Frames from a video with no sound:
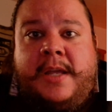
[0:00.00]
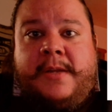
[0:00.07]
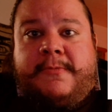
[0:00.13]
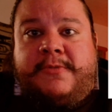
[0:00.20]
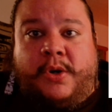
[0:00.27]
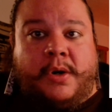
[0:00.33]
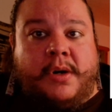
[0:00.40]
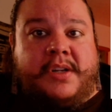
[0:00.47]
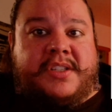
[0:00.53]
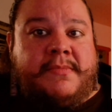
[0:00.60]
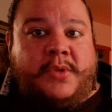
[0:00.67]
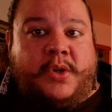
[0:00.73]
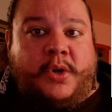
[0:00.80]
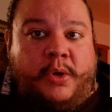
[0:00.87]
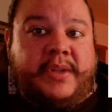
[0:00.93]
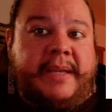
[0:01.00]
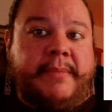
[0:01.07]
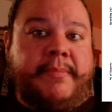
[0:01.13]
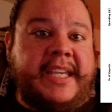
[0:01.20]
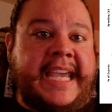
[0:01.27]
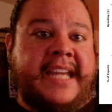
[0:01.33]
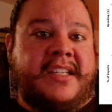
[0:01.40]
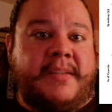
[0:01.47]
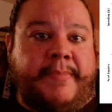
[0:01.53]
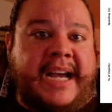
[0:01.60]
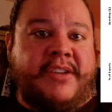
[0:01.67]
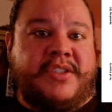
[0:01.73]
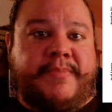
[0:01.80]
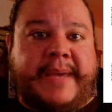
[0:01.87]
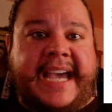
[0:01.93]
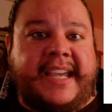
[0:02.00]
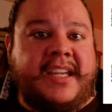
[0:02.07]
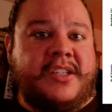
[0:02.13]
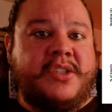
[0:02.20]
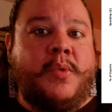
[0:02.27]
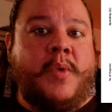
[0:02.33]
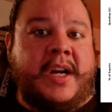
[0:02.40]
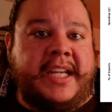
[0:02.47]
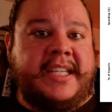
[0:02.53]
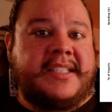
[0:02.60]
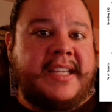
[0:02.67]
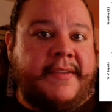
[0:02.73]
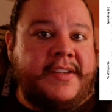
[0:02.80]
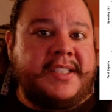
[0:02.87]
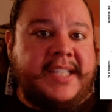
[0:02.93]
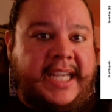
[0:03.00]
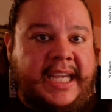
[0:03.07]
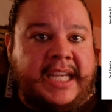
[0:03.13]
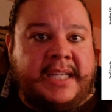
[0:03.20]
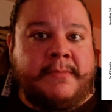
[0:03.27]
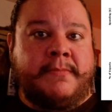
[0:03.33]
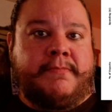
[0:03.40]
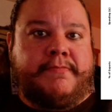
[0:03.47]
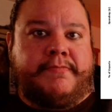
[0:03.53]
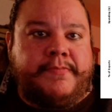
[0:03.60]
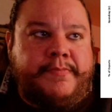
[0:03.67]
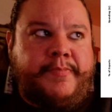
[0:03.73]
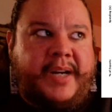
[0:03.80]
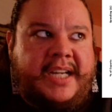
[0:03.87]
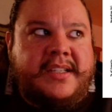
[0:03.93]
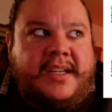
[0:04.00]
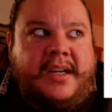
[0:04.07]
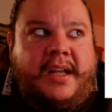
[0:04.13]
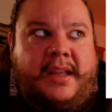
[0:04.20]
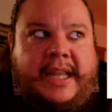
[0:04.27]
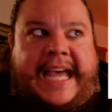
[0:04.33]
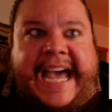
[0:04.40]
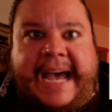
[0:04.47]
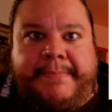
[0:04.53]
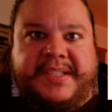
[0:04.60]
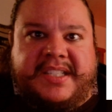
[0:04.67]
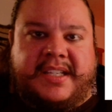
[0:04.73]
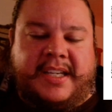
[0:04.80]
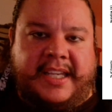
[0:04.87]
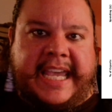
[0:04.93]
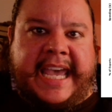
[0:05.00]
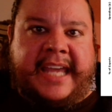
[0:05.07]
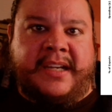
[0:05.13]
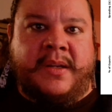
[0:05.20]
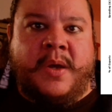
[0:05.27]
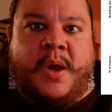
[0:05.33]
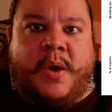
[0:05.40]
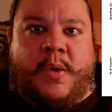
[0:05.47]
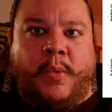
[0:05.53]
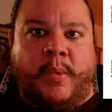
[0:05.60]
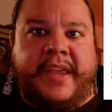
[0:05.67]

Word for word: tourism only began to bounce back in 2017, but collapsed again with